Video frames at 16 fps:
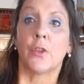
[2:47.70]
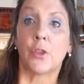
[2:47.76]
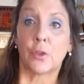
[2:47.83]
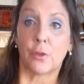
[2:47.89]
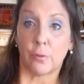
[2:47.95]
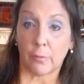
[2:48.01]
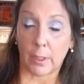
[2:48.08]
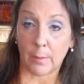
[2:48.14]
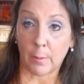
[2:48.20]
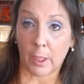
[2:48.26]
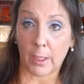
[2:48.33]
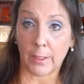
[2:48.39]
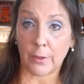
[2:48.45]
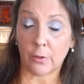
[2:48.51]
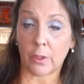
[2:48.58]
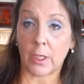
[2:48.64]

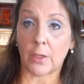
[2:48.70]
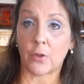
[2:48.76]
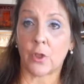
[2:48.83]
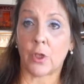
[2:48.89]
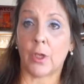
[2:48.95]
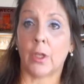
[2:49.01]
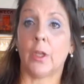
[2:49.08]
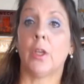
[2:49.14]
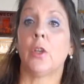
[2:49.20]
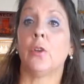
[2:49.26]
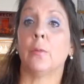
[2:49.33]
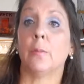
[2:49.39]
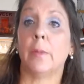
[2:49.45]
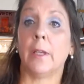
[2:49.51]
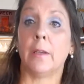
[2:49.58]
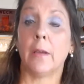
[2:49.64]
streamline your kitchen.
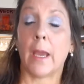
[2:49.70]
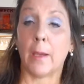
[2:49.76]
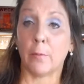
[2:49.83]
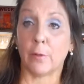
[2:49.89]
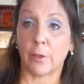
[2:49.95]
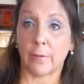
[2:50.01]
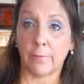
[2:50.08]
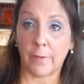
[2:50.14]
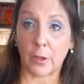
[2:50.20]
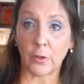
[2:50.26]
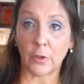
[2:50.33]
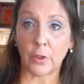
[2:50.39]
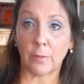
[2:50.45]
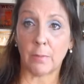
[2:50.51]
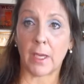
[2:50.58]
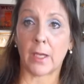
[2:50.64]
You'll be able to
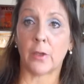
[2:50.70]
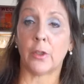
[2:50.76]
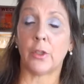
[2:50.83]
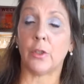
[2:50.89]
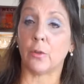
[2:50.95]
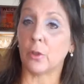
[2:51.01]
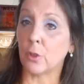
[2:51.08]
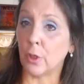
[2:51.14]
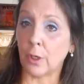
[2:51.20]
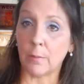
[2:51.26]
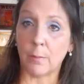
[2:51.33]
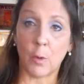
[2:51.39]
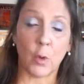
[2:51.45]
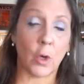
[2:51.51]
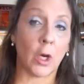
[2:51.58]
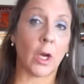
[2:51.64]
function better, you'll
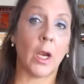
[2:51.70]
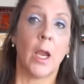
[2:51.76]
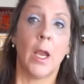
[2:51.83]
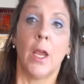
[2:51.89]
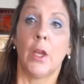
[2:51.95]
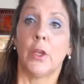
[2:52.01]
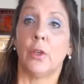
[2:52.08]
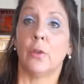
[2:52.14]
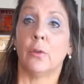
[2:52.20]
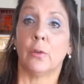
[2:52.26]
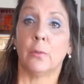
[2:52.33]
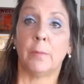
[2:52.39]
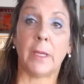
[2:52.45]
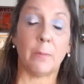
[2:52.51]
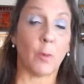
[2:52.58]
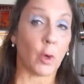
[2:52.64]
cook more,
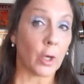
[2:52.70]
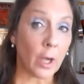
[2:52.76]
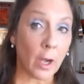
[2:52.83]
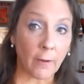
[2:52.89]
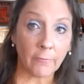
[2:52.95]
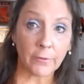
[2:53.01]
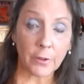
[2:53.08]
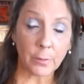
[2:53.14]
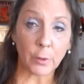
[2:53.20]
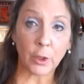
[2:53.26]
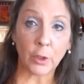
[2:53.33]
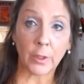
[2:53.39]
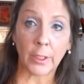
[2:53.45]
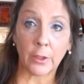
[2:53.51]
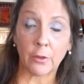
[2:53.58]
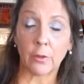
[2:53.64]
you'll be more
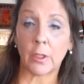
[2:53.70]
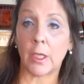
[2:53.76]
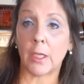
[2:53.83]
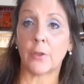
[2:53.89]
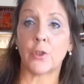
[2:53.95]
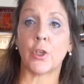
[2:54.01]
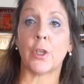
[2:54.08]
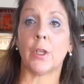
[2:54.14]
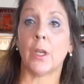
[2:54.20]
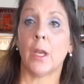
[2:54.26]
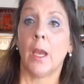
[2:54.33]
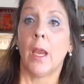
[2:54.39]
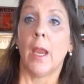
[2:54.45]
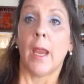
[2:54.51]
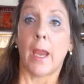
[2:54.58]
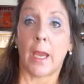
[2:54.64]
comfortable in your kitchen,
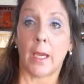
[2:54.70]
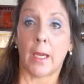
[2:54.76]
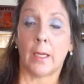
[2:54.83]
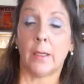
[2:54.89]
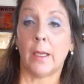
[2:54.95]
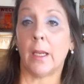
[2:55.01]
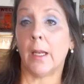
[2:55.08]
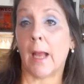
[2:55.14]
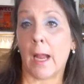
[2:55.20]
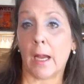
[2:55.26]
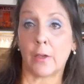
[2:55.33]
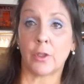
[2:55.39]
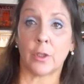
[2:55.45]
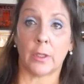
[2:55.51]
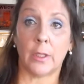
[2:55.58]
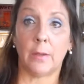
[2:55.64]
and it
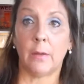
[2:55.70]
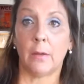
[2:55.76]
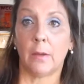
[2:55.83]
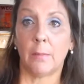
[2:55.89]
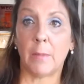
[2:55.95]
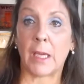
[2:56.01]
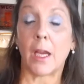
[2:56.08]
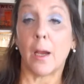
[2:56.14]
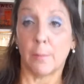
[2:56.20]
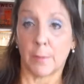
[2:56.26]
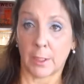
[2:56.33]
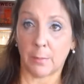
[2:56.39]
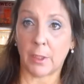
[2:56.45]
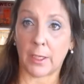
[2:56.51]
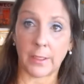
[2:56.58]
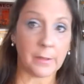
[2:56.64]
actually
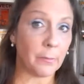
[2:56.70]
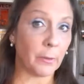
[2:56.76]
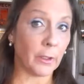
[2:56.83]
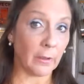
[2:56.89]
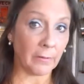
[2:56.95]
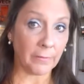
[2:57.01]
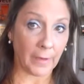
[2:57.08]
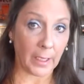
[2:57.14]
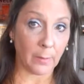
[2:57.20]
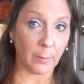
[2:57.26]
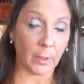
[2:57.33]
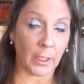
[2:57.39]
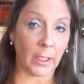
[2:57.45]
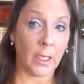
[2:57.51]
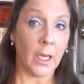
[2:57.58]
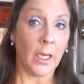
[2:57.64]
becomes a place where your
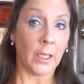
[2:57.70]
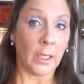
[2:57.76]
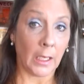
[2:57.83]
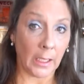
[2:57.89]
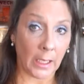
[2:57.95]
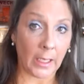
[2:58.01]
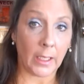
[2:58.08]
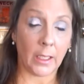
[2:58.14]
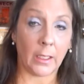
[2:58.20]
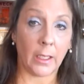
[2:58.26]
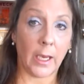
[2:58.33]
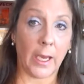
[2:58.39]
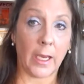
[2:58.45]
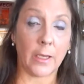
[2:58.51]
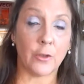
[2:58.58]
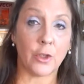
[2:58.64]
family can get
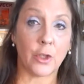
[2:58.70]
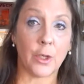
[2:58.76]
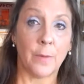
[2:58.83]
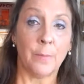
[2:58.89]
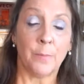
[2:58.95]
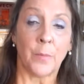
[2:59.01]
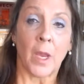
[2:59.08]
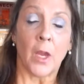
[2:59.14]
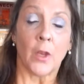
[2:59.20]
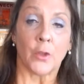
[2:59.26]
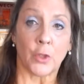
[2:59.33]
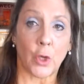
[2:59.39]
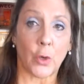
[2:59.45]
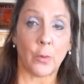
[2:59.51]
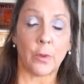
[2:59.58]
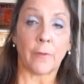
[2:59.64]
engaged.
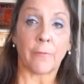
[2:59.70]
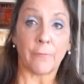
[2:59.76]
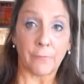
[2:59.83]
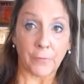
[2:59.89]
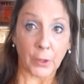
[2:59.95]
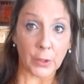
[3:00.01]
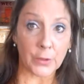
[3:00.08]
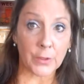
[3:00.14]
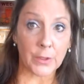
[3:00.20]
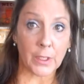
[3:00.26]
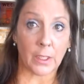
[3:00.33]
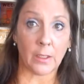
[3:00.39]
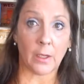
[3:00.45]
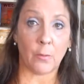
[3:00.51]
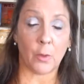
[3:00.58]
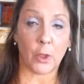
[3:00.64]
So the first
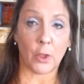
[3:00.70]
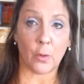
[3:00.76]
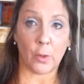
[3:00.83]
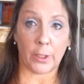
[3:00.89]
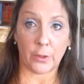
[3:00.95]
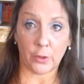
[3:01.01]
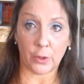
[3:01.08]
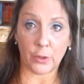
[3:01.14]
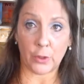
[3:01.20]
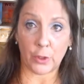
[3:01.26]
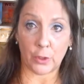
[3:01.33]
thing that we're going to